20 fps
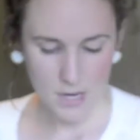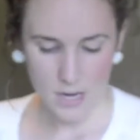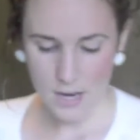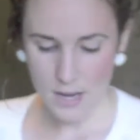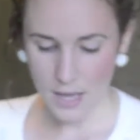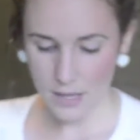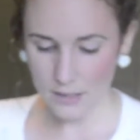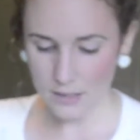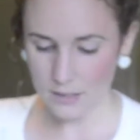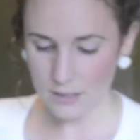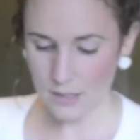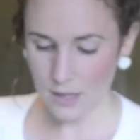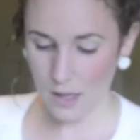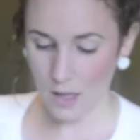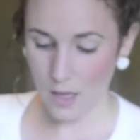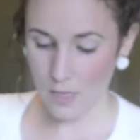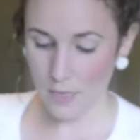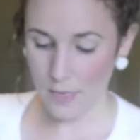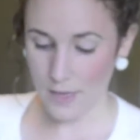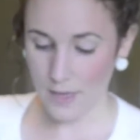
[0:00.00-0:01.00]
Next
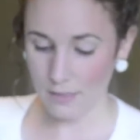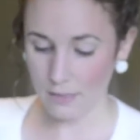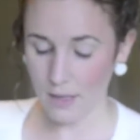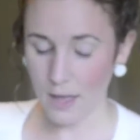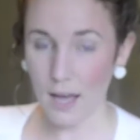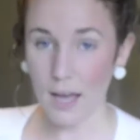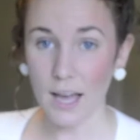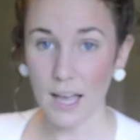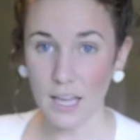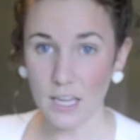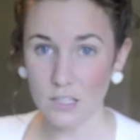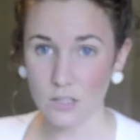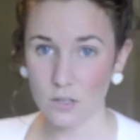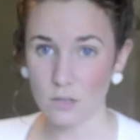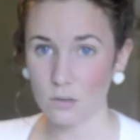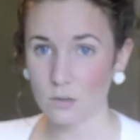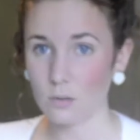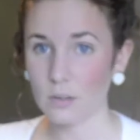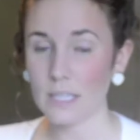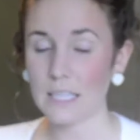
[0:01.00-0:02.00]
thing that I
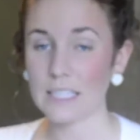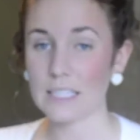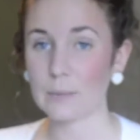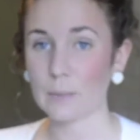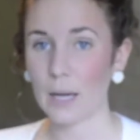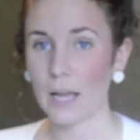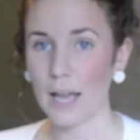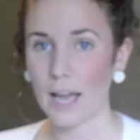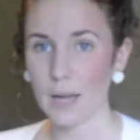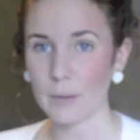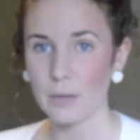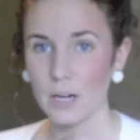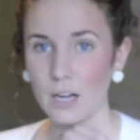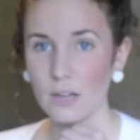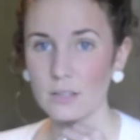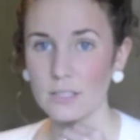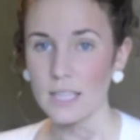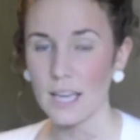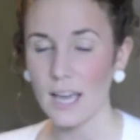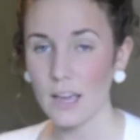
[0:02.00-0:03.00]
do is my eyebrows.